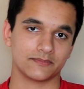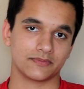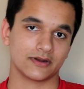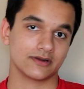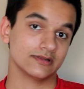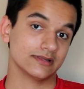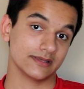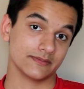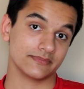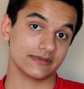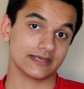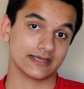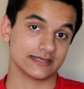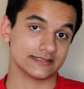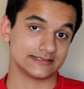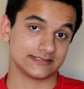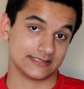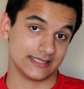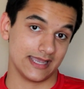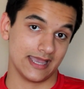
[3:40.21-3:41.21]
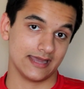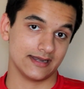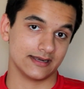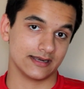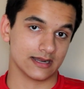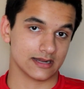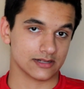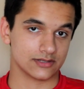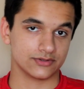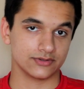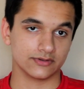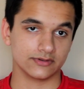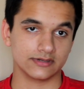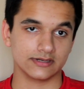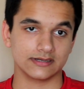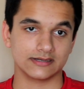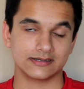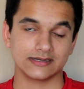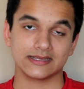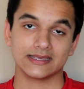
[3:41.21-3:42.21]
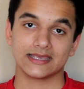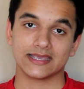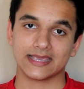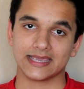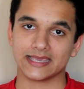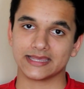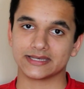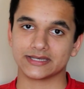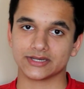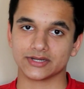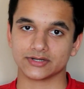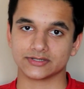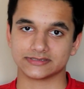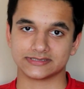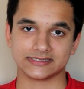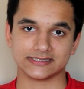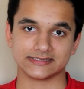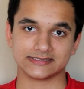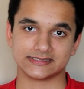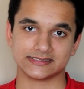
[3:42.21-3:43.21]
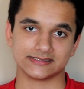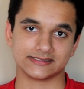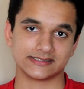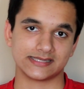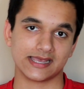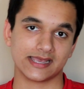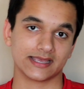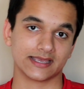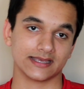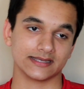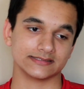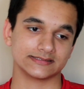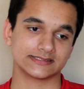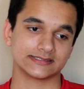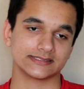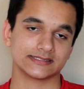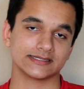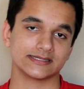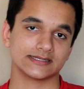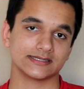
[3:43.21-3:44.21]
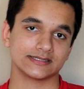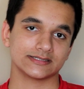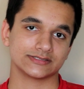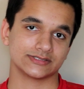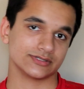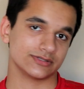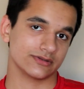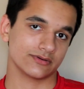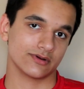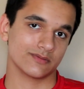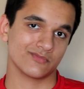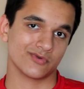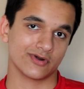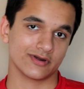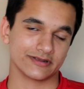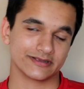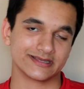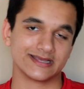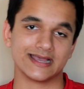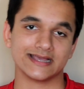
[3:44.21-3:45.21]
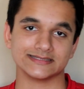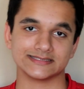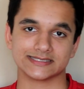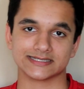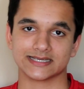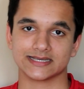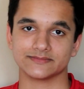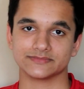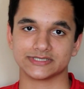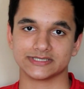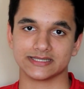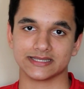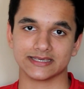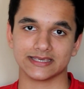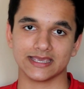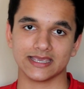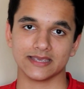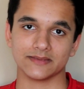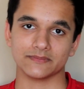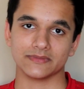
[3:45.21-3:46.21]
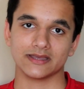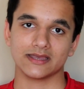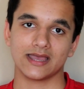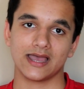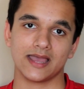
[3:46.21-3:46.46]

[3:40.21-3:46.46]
partly because they had it included in their season tickets so they were more inclined to come to the game.